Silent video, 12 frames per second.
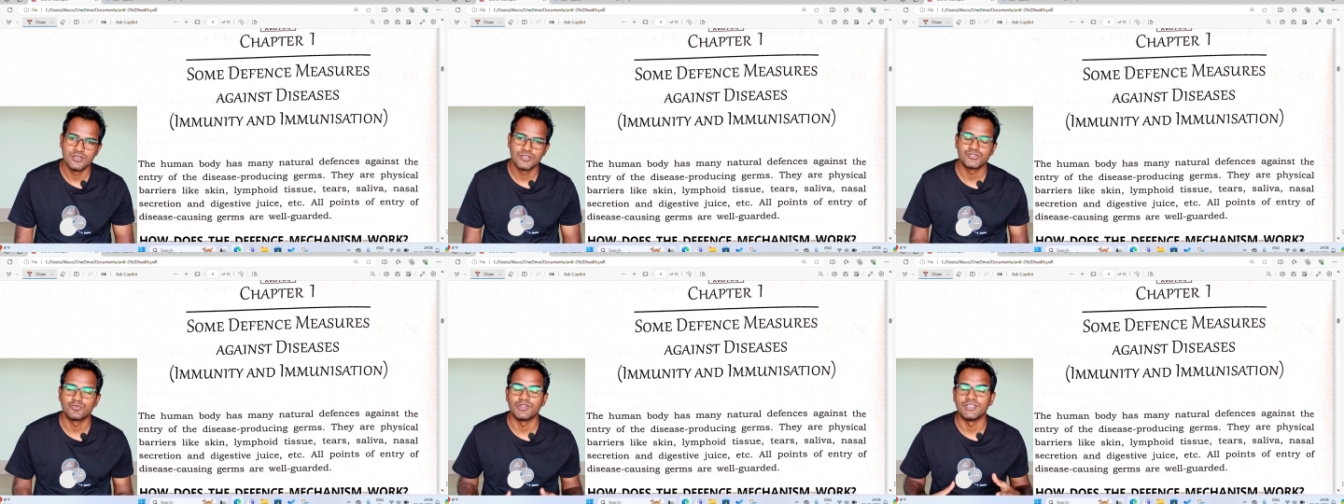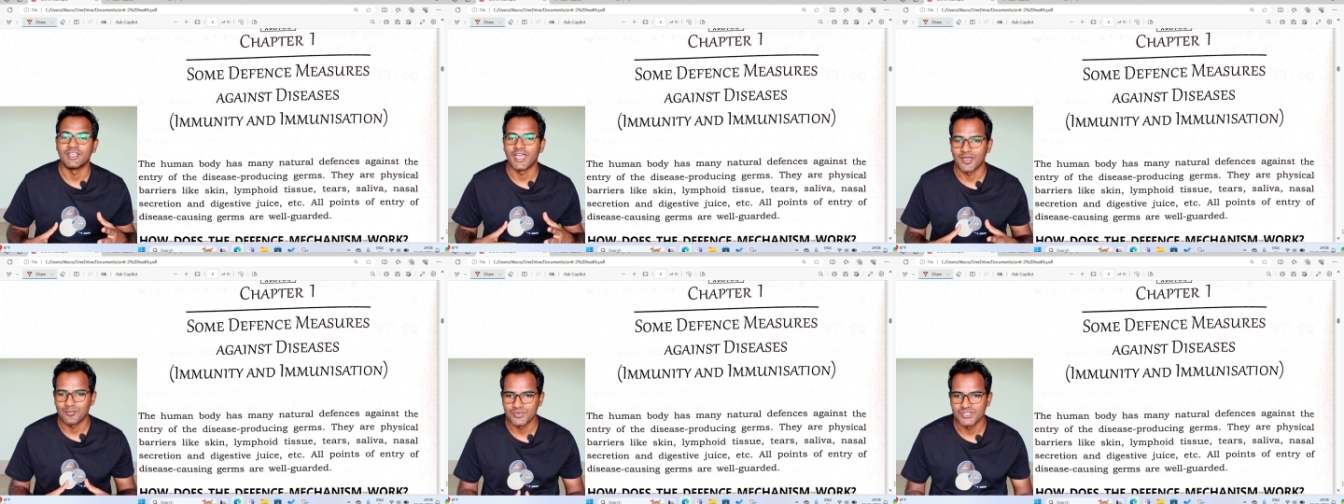So it
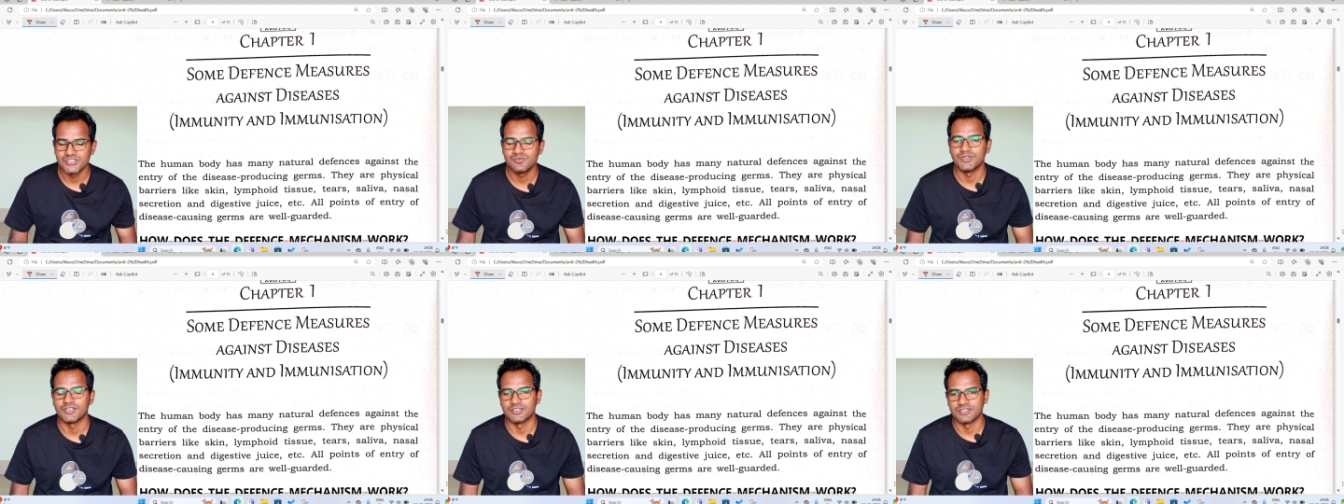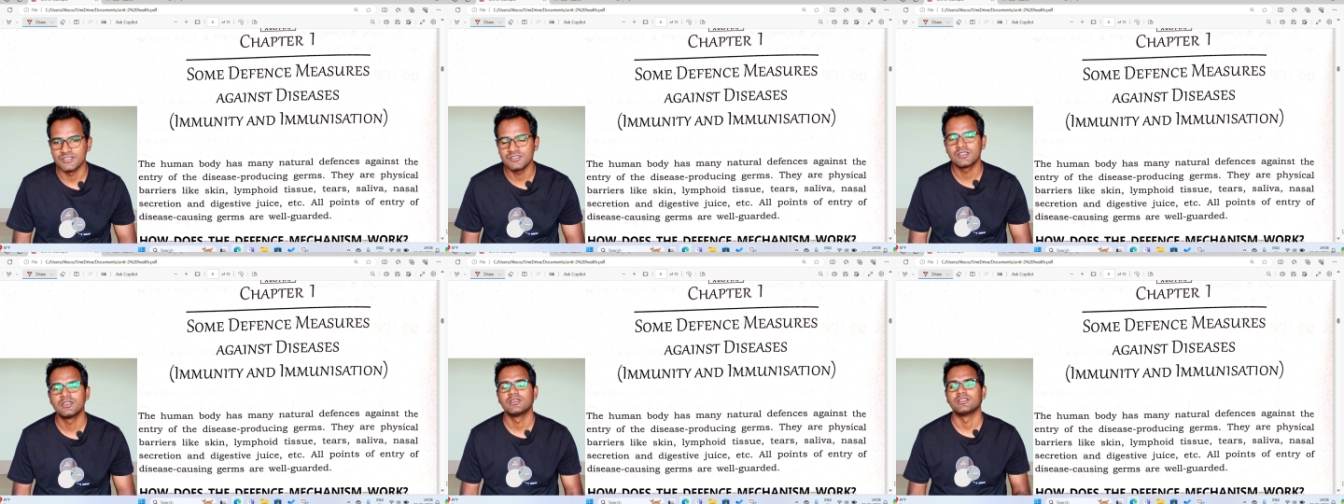happens because
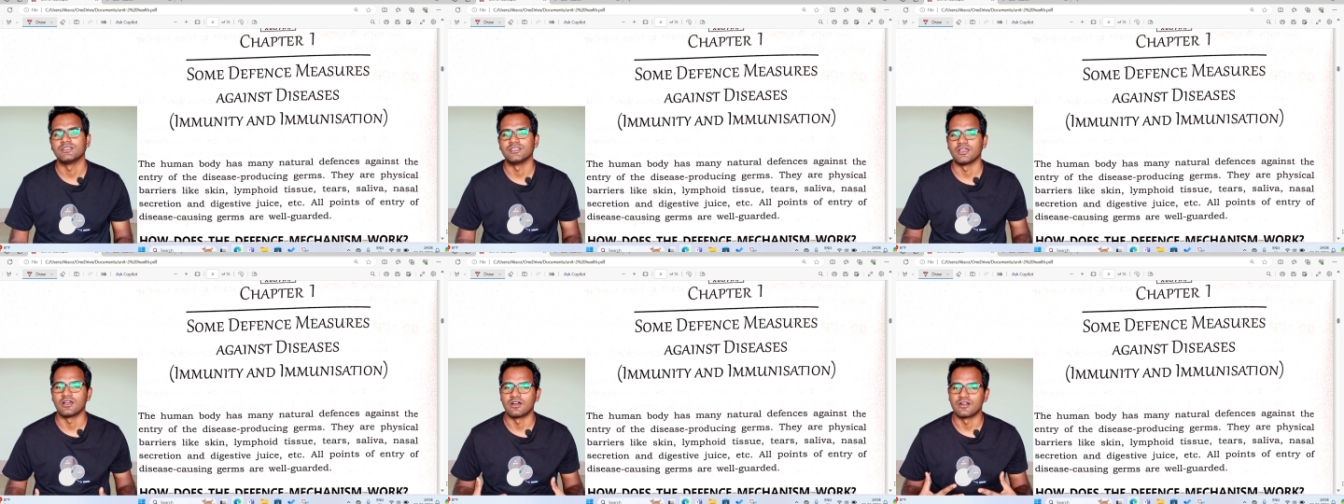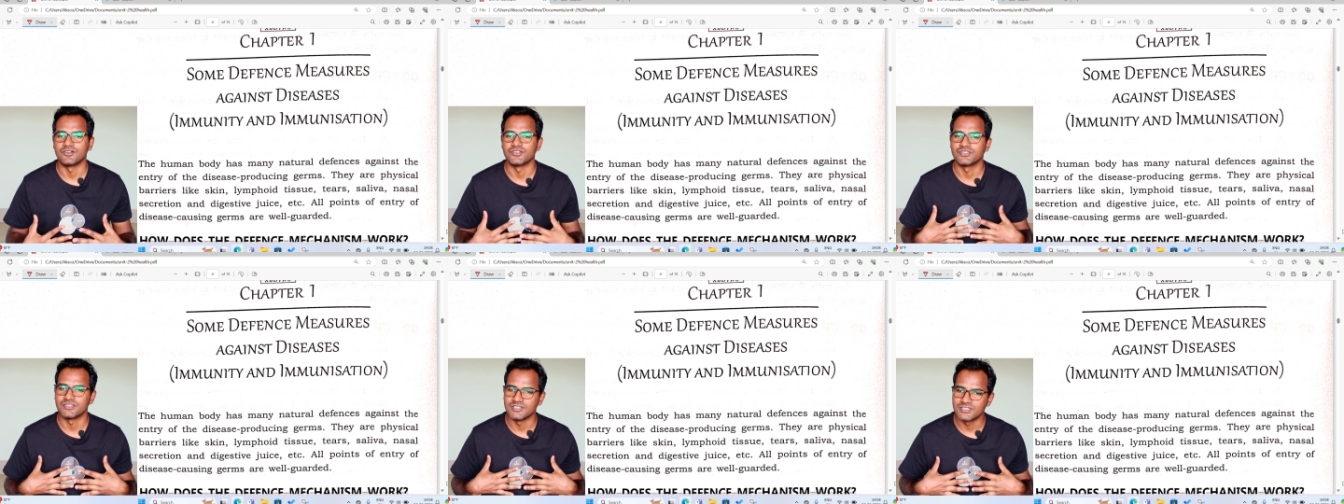there are
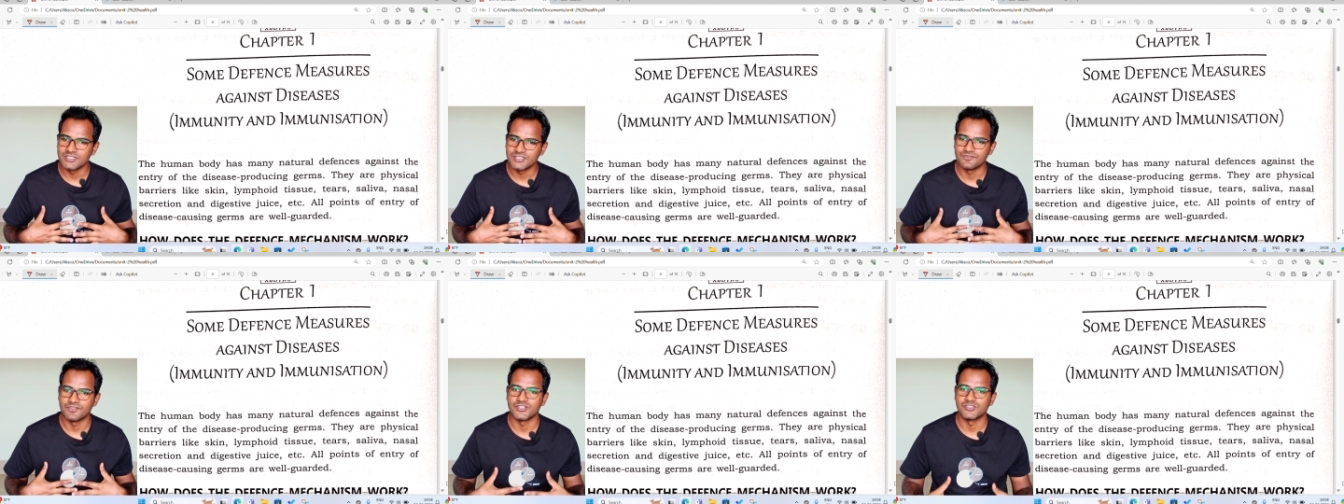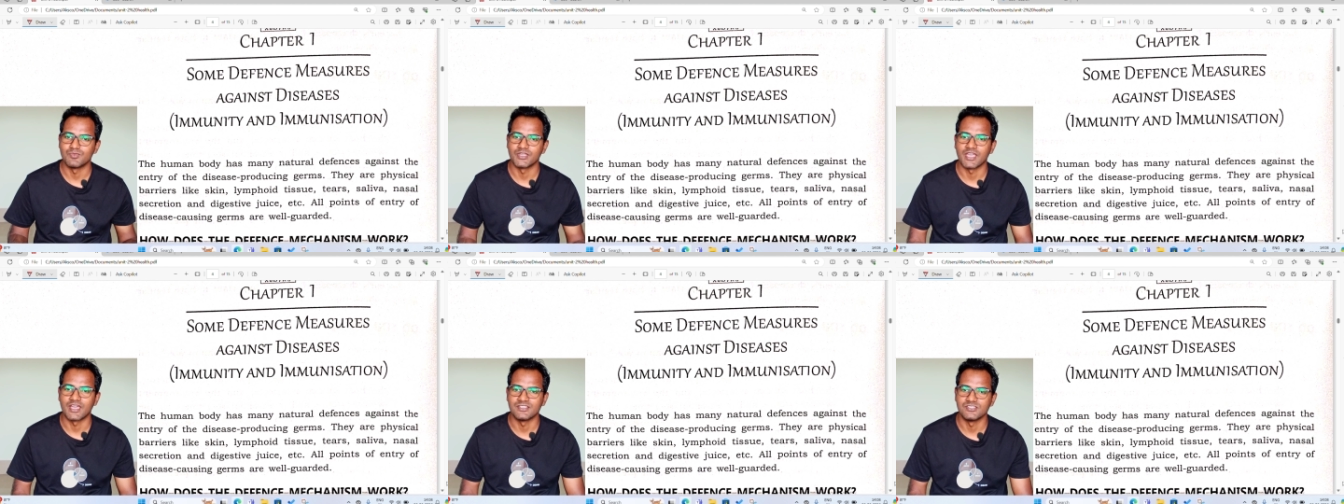certain defense
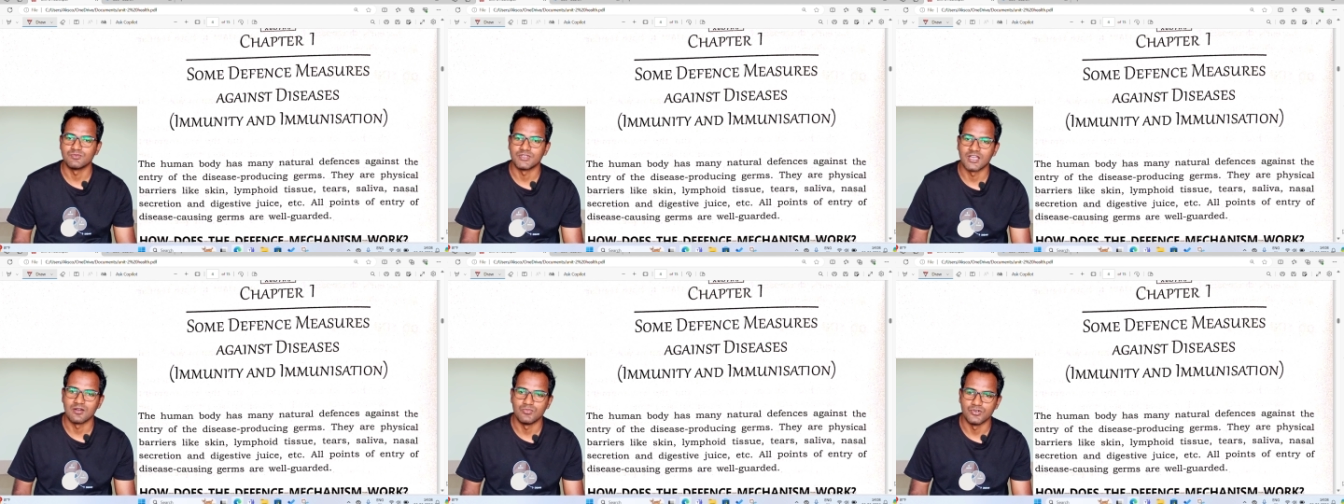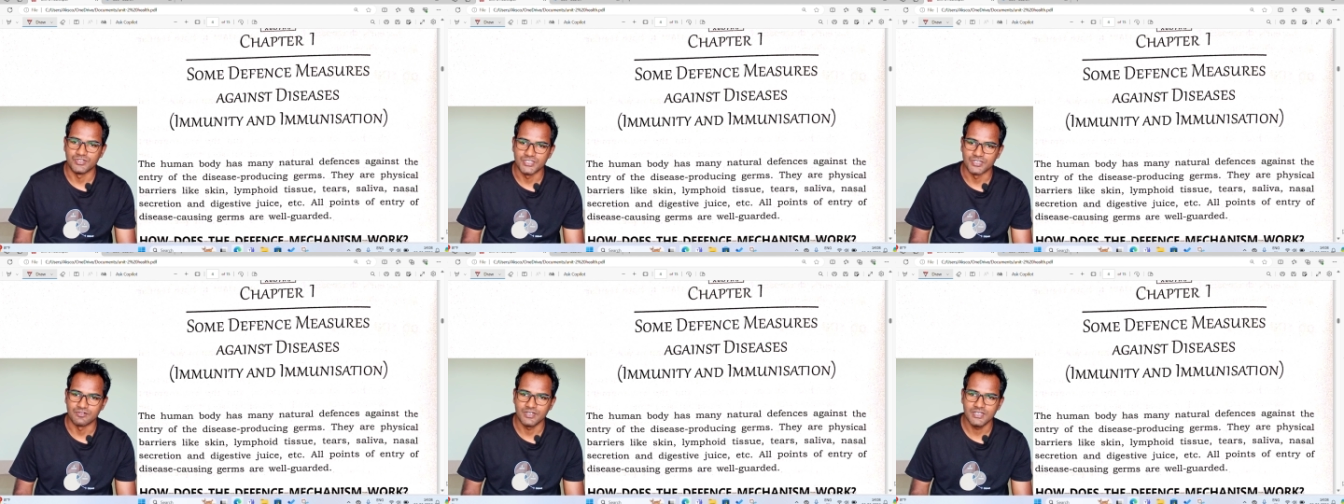mechanism in our
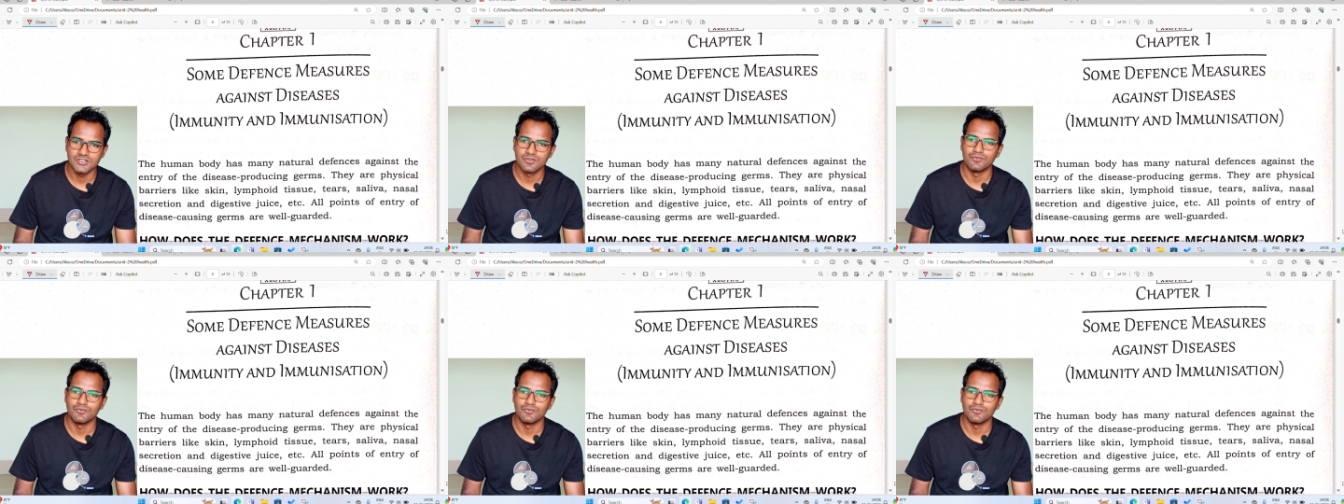body, right,